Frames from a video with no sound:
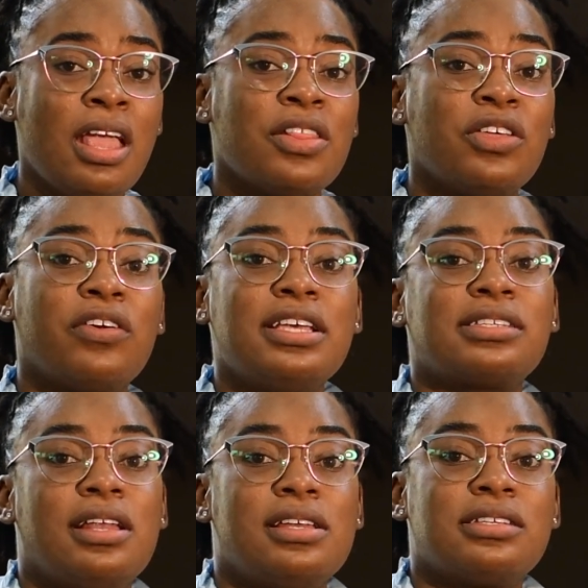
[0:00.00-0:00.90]
The Grace
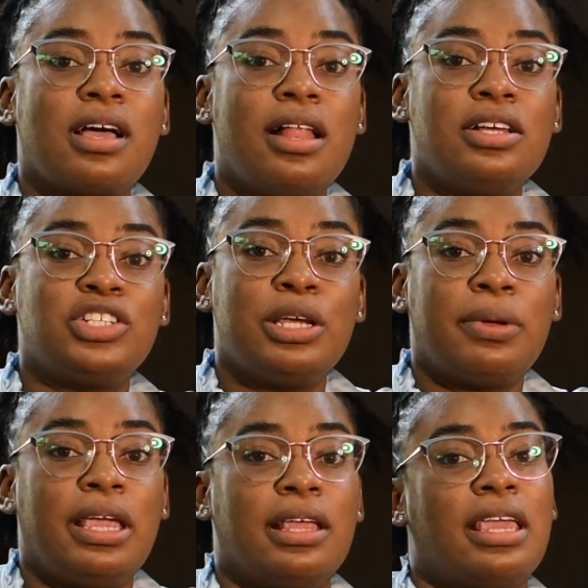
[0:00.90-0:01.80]
Kennedy Scholarship,
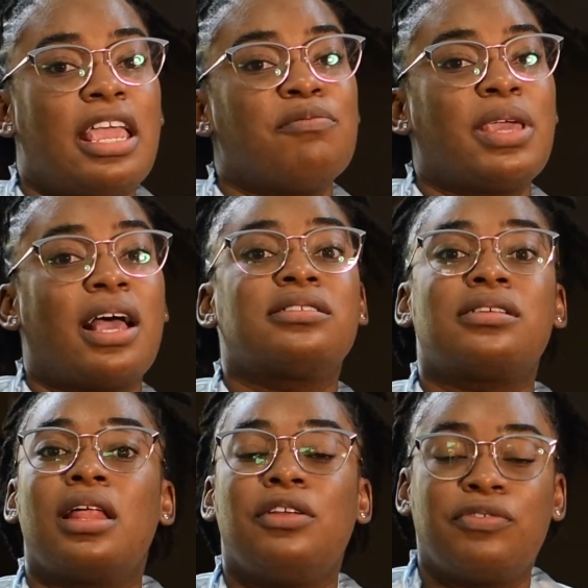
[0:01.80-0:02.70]
it gave me a
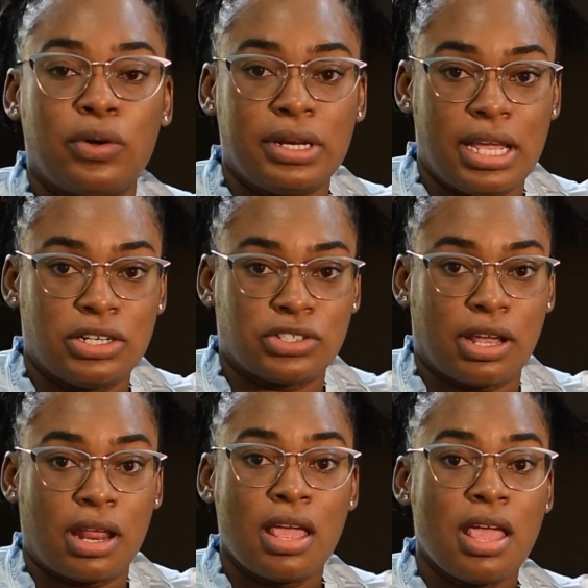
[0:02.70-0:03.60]
solid foundation.
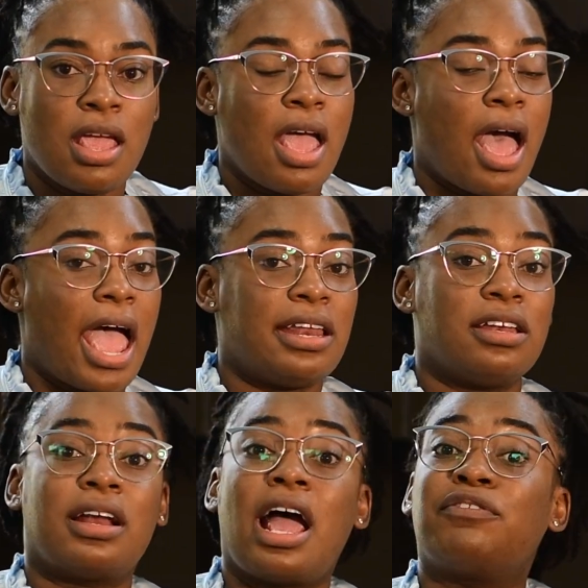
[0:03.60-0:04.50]
I did
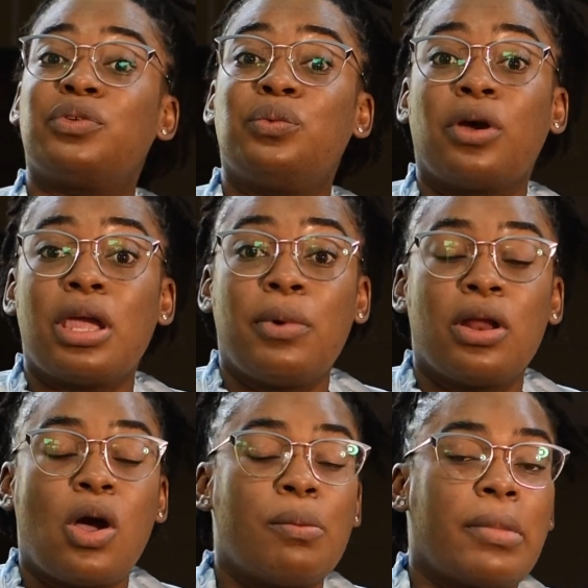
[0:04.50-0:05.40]
not have to worry about
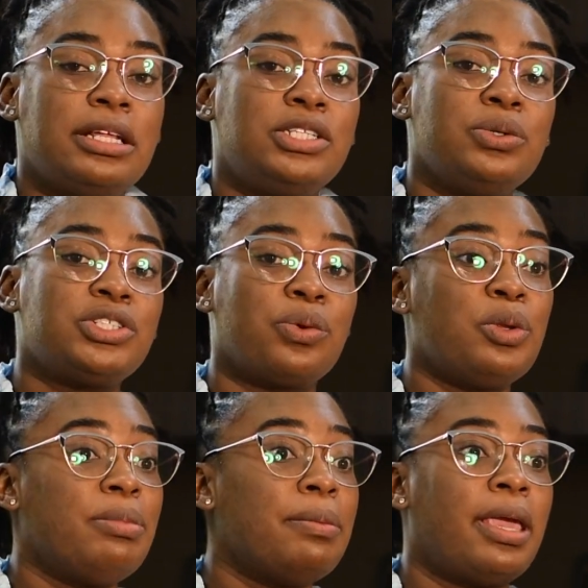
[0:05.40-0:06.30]
how my tuition
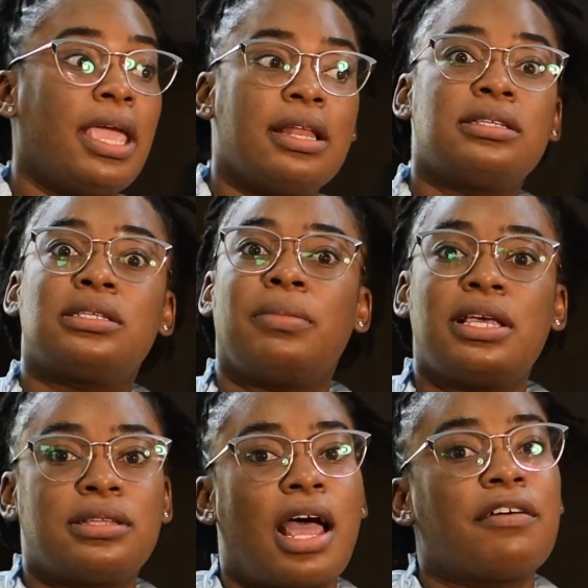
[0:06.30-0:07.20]
will be paid
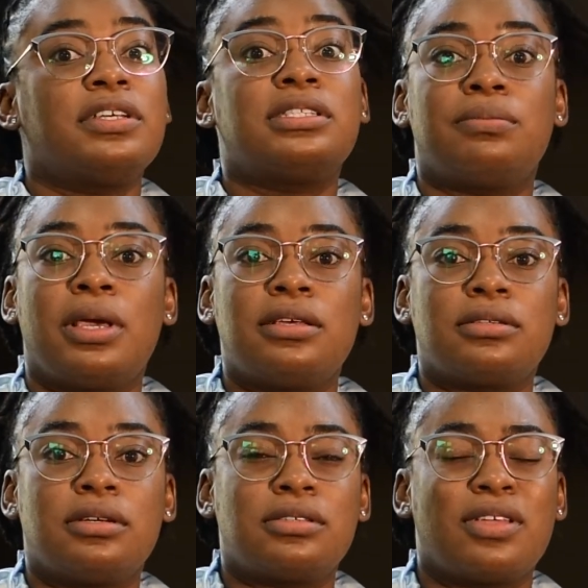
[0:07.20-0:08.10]
semester after
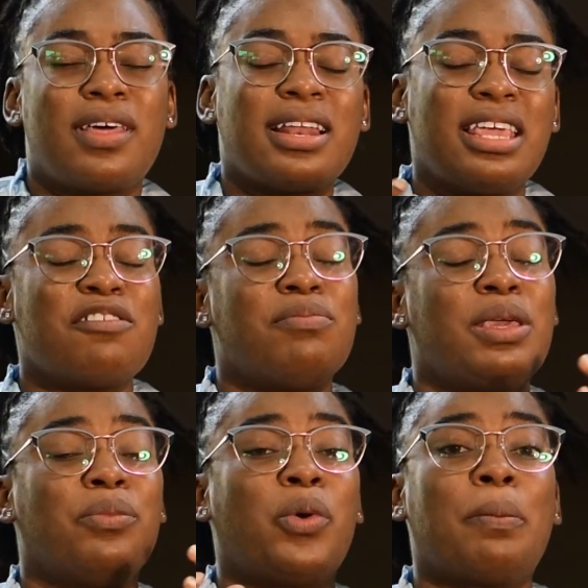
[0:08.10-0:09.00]
semester, so that gave
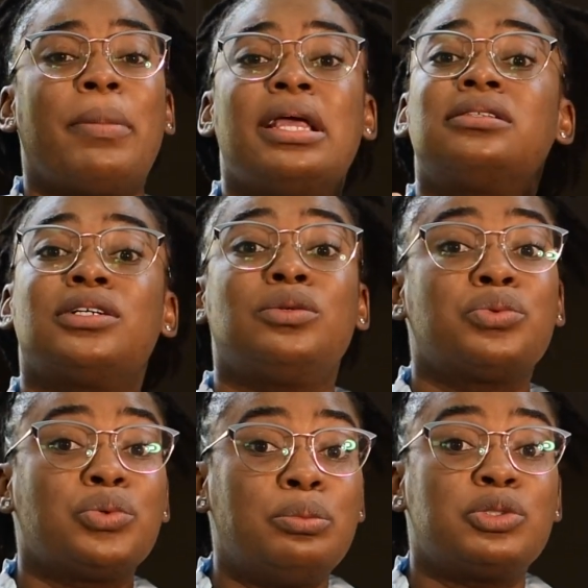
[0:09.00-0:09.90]
me more mental
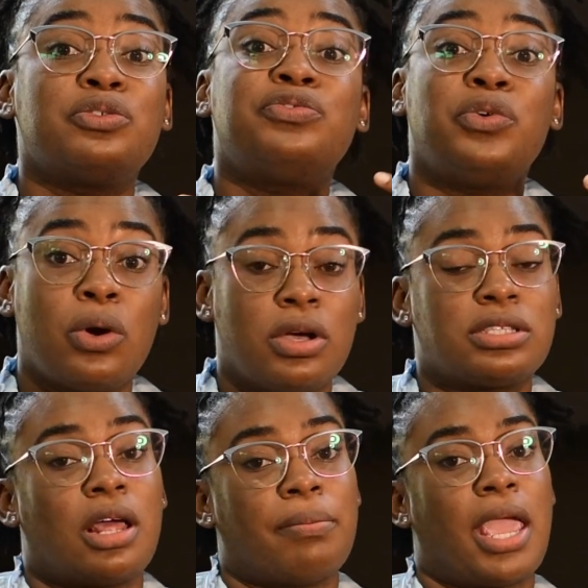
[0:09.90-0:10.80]
room to focus
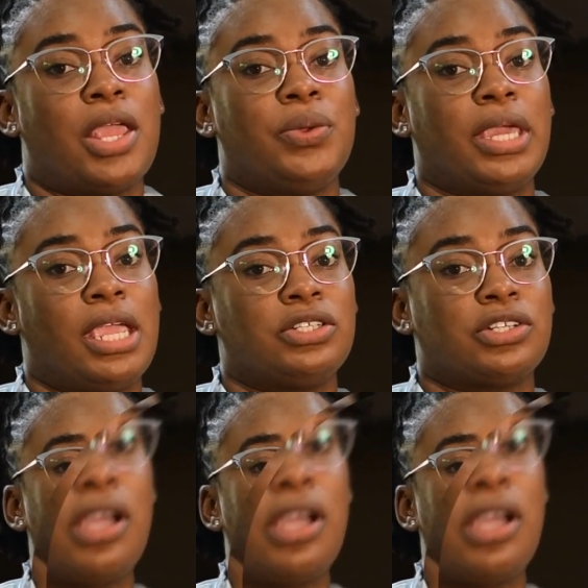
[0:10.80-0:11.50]
on my education.